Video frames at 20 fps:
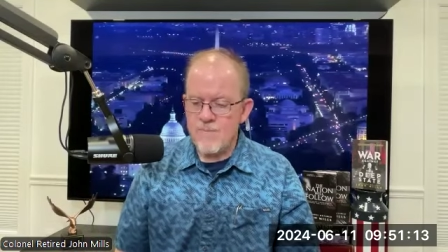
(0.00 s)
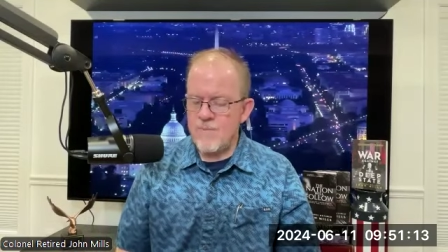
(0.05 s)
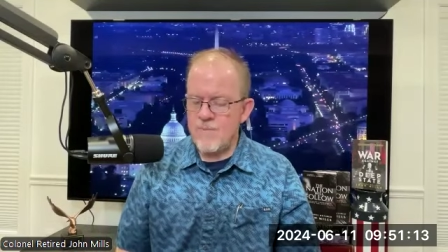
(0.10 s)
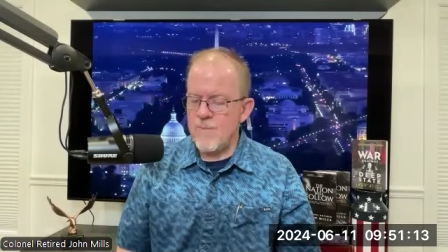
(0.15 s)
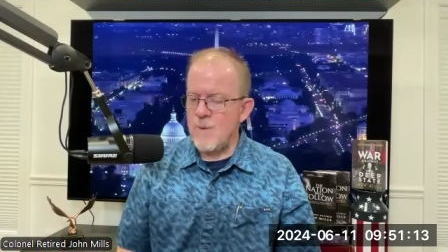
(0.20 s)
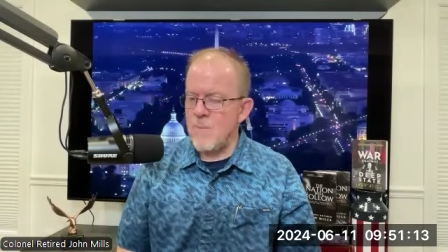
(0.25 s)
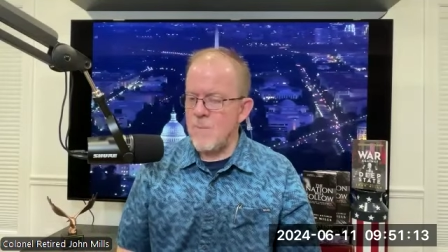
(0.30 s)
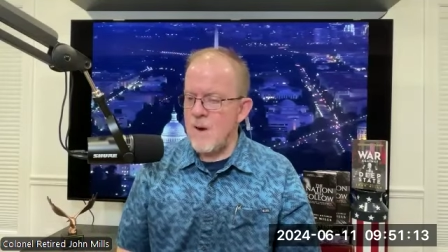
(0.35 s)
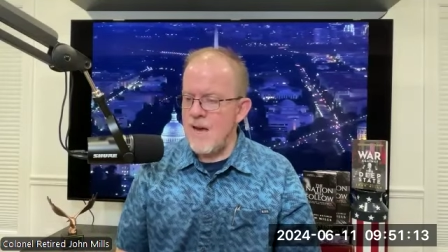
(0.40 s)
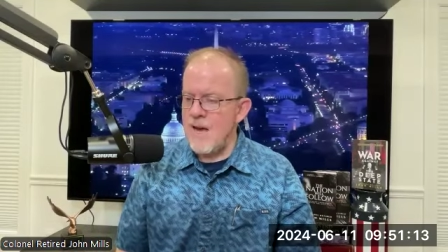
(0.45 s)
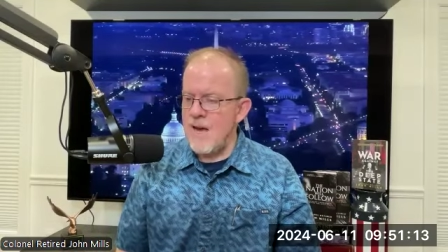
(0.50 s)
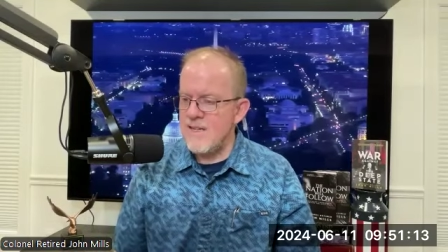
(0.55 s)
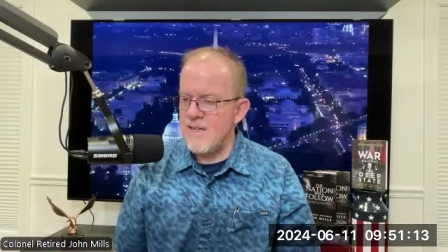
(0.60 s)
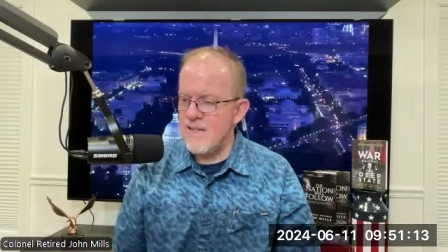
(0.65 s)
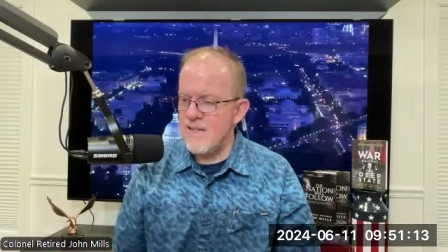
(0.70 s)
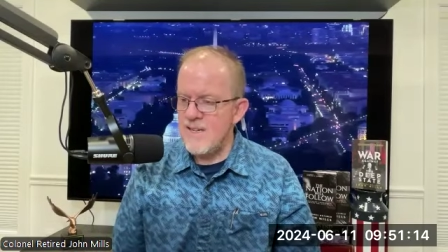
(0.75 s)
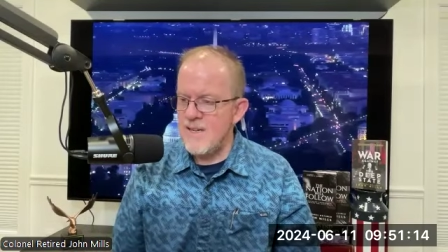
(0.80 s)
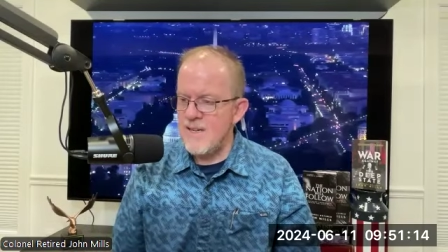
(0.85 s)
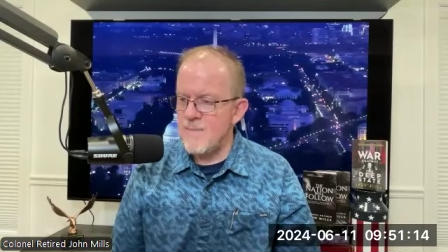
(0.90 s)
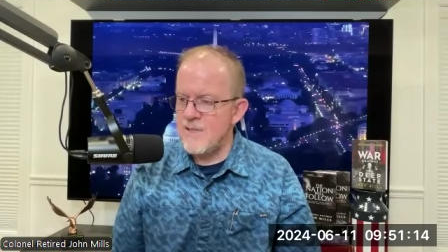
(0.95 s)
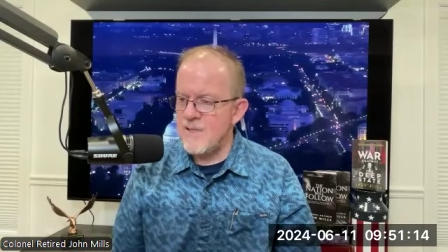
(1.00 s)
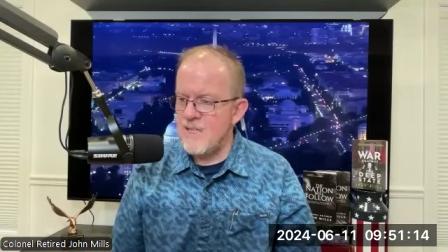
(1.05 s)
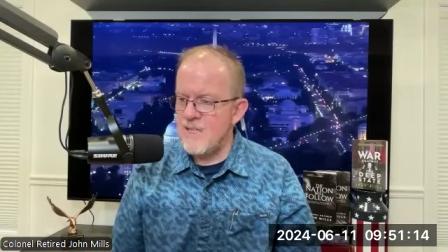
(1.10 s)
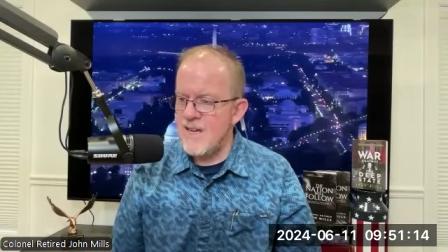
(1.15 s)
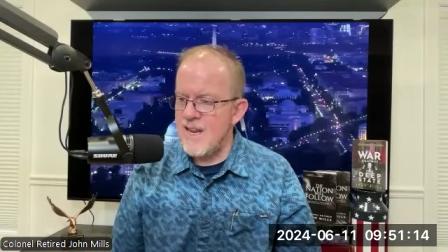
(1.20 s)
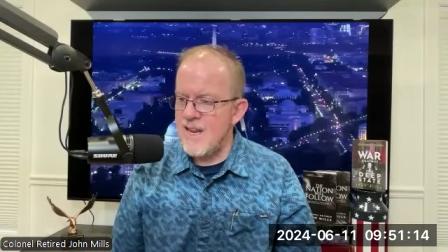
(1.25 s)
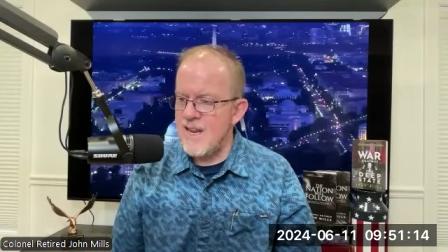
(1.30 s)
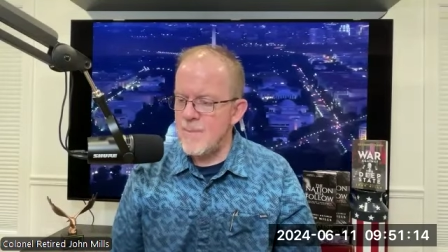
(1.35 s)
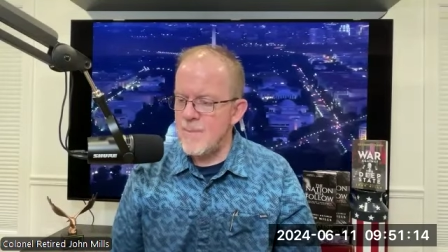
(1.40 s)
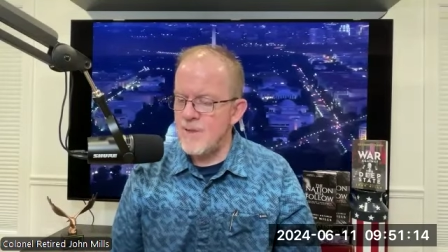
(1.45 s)
the Biden team is
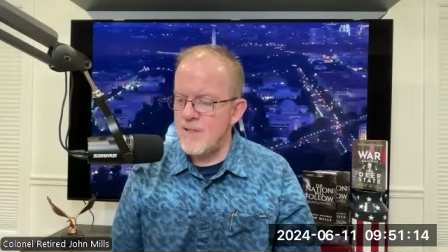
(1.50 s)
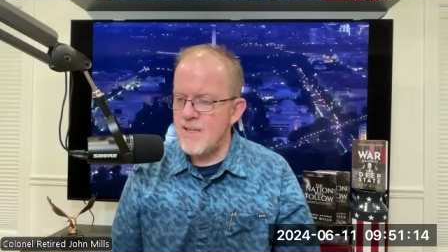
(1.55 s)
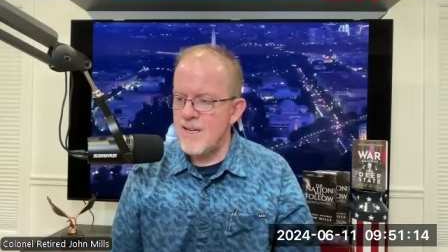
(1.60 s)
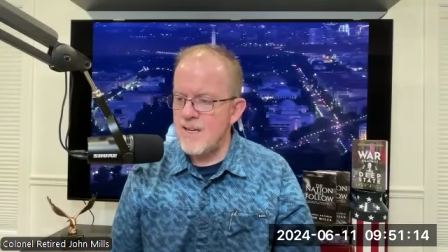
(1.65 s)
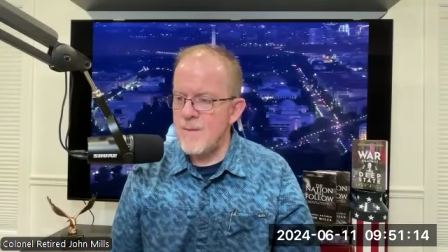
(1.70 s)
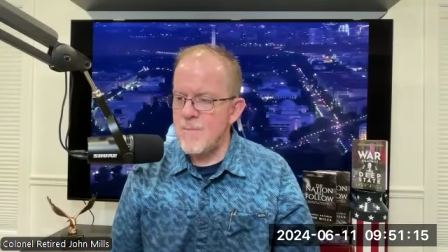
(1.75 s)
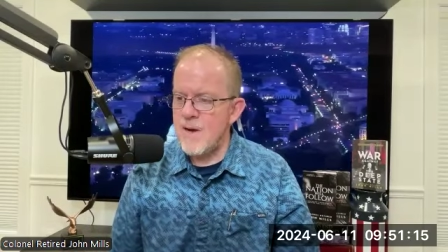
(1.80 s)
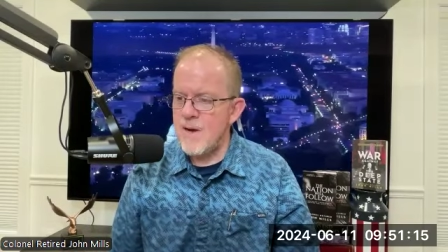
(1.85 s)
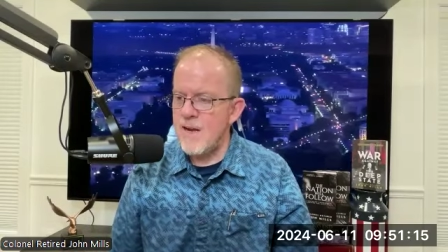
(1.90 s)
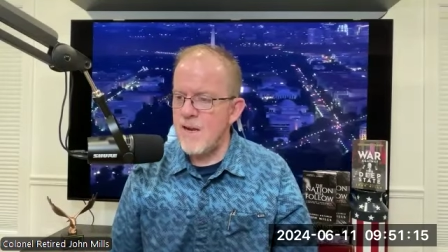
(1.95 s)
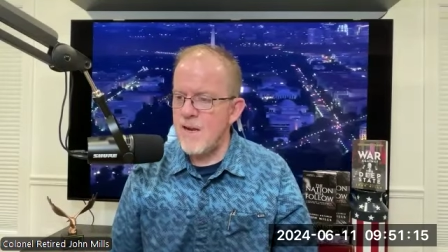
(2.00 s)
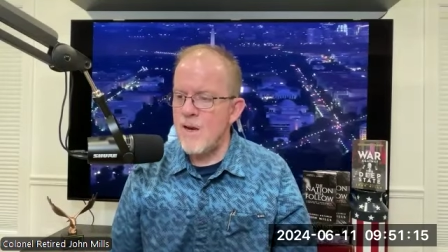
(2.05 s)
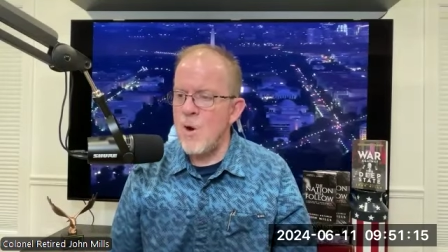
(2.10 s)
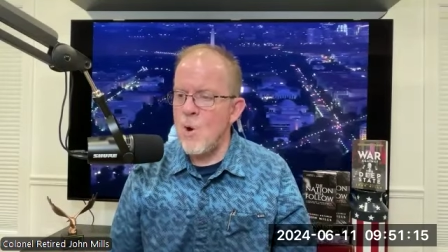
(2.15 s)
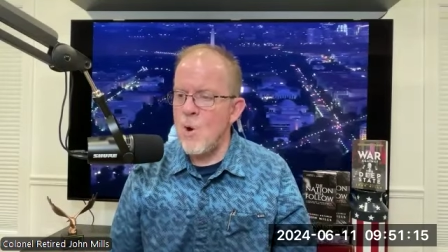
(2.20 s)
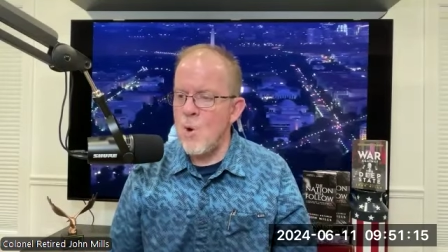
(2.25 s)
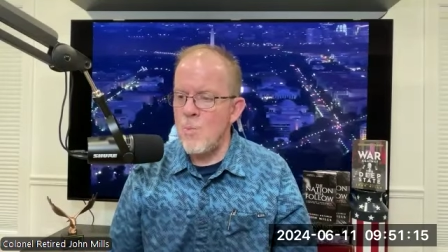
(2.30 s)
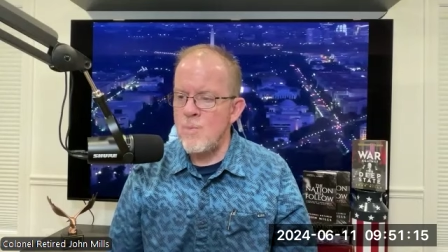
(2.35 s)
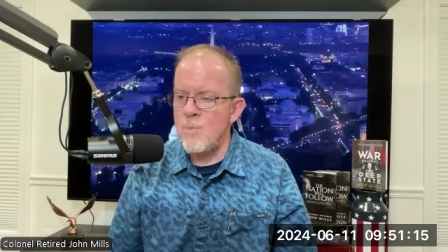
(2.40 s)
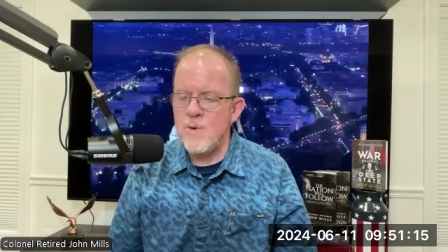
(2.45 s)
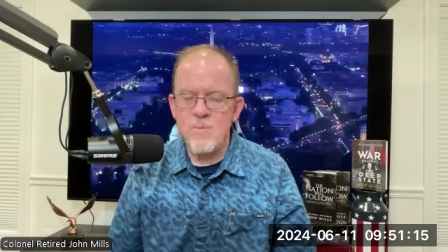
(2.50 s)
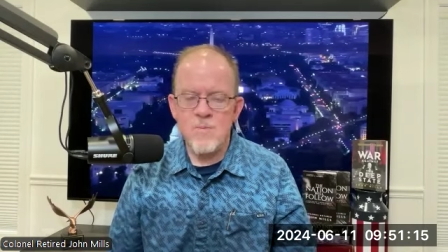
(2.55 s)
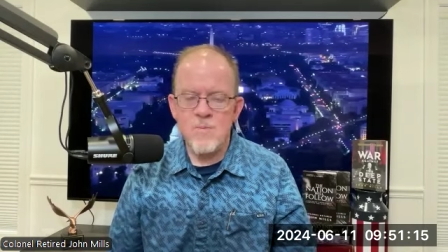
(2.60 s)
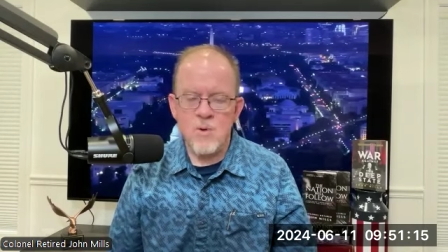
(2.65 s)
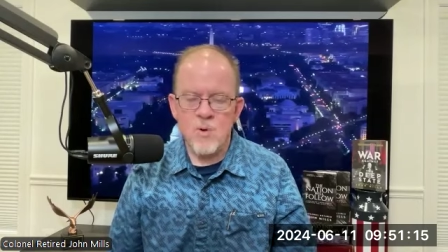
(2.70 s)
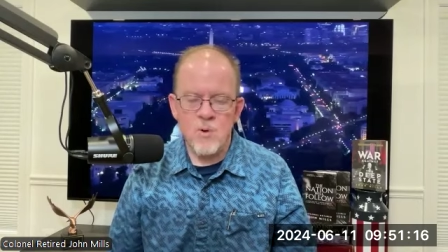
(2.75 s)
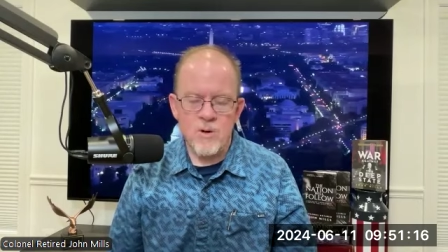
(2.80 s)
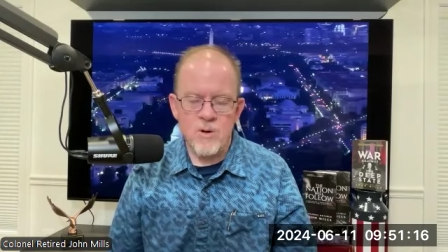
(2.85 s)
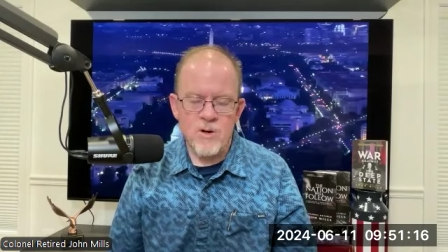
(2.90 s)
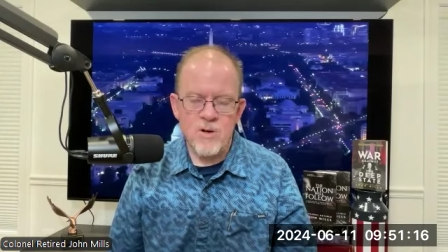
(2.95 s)
enabling it by an open
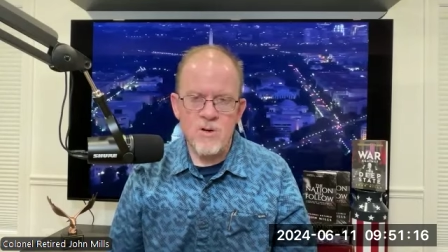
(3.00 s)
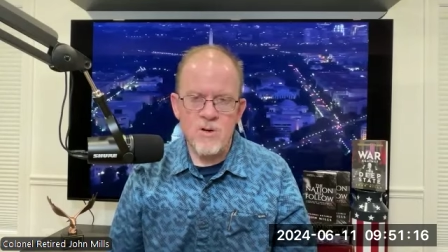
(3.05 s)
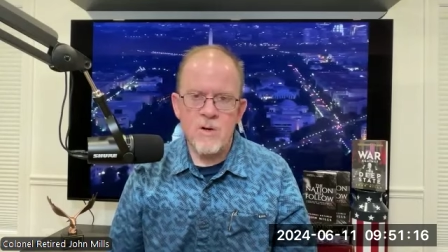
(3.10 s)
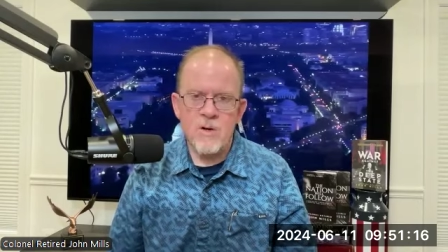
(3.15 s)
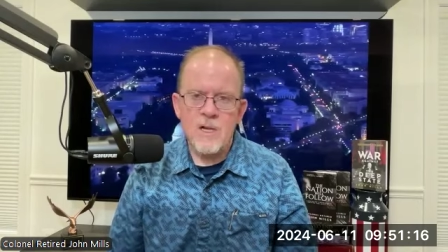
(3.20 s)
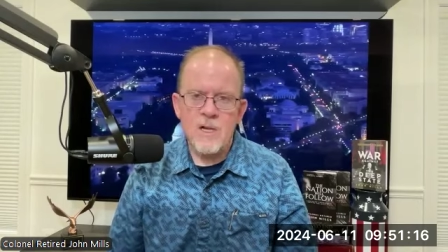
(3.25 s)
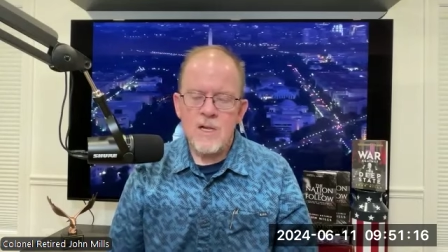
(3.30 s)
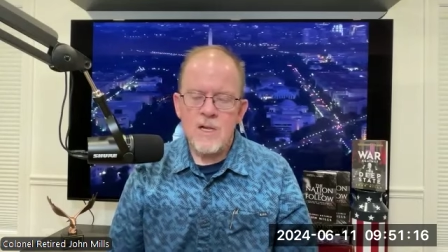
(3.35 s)
border.